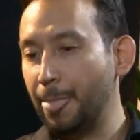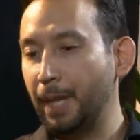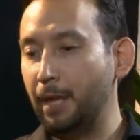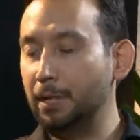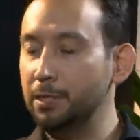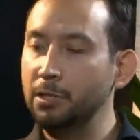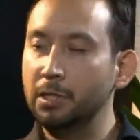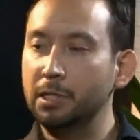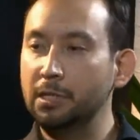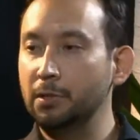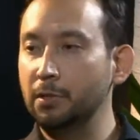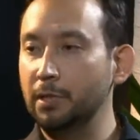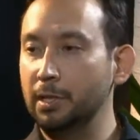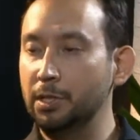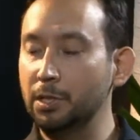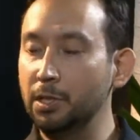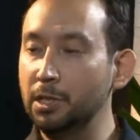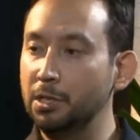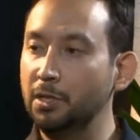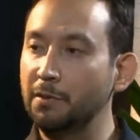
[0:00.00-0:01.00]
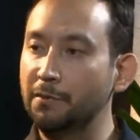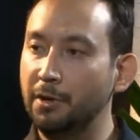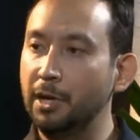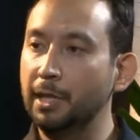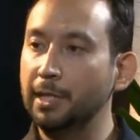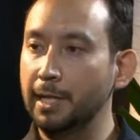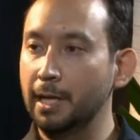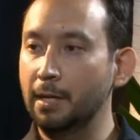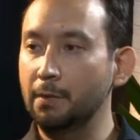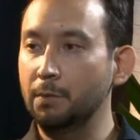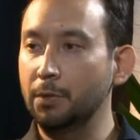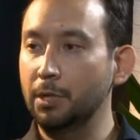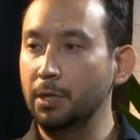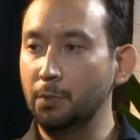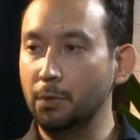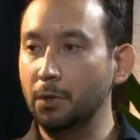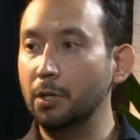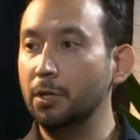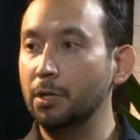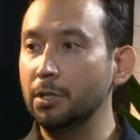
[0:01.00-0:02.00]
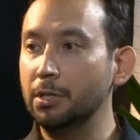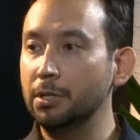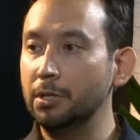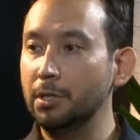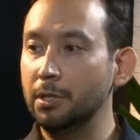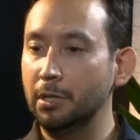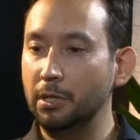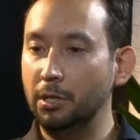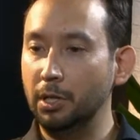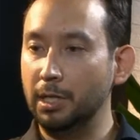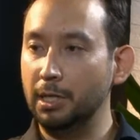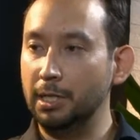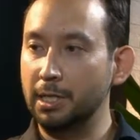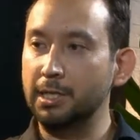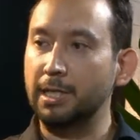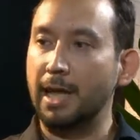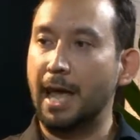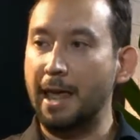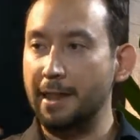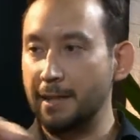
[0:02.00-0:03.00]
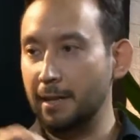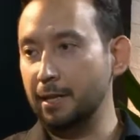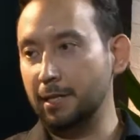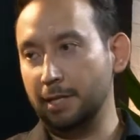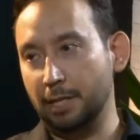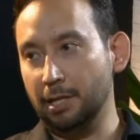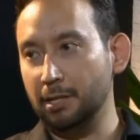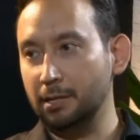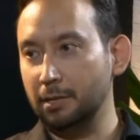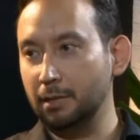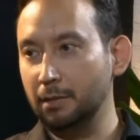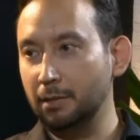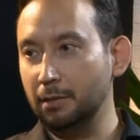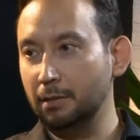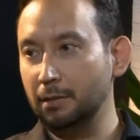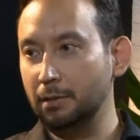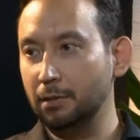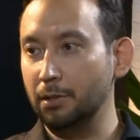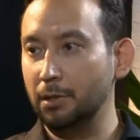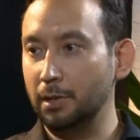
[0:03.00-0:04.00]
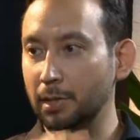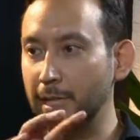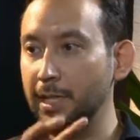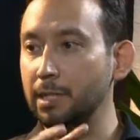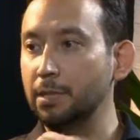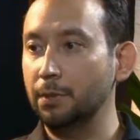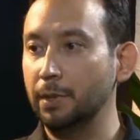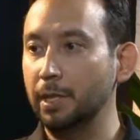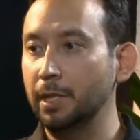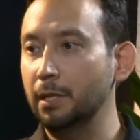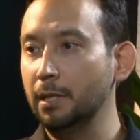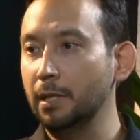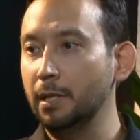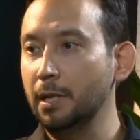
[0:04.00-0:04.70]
As soon as you find out what it was, you can just add a test to the test suite,